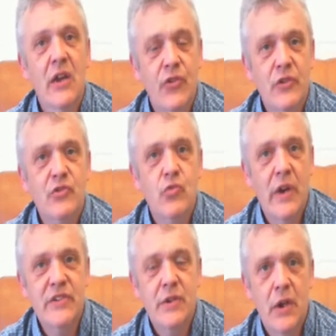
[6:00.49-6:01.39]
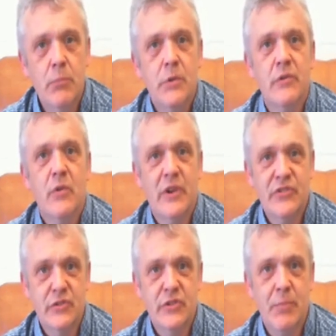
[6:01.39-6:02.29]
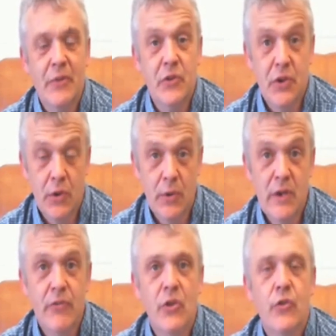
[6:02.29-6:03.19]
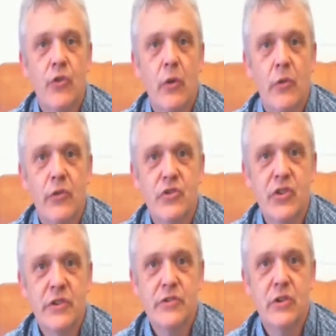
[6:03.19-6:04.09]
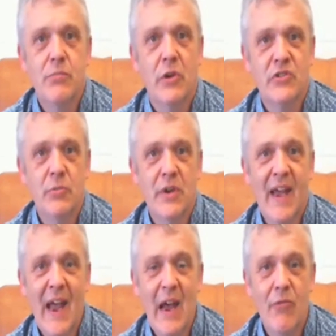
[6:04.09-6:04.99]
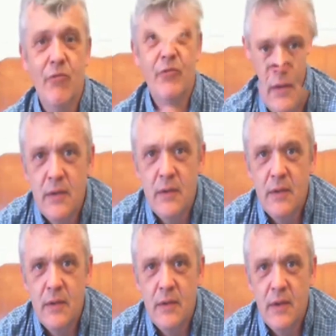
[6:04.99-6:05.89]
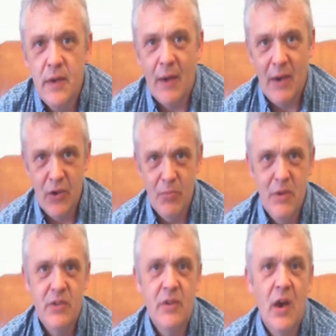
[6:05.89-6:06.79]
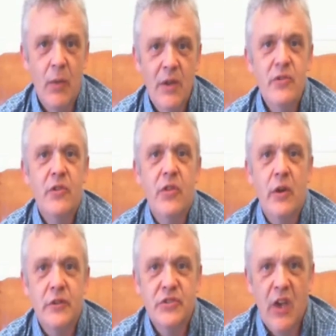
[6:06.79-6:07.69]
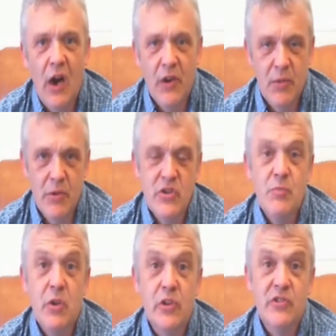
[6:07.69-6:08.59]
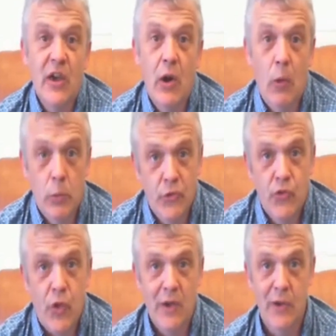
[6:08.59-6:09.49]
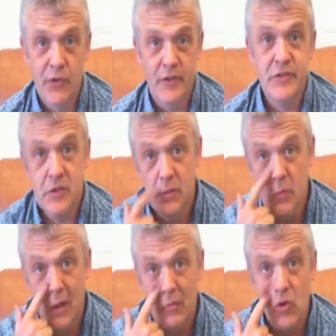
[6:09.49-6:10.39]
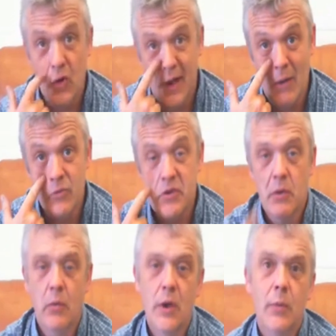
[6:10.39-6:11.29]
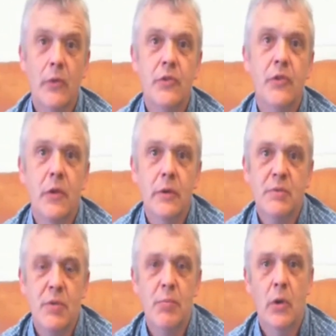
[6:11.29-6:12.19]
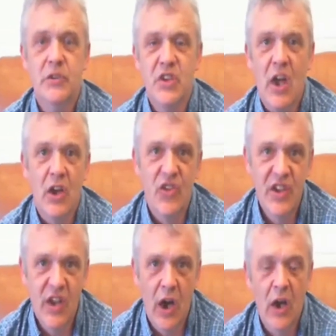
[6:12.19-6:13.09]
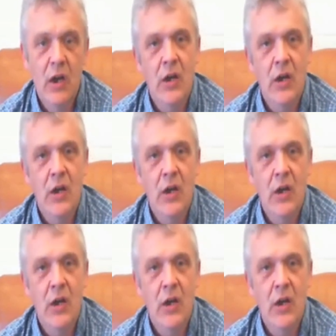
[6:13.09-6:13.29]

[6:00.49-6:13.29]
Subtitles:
it does raise a number of questions about the degree of control that the genes could possibly have. Now, I don't mean to go into those arguments because they're old and dry and dusty and well worn out. What I want to do is propose an idea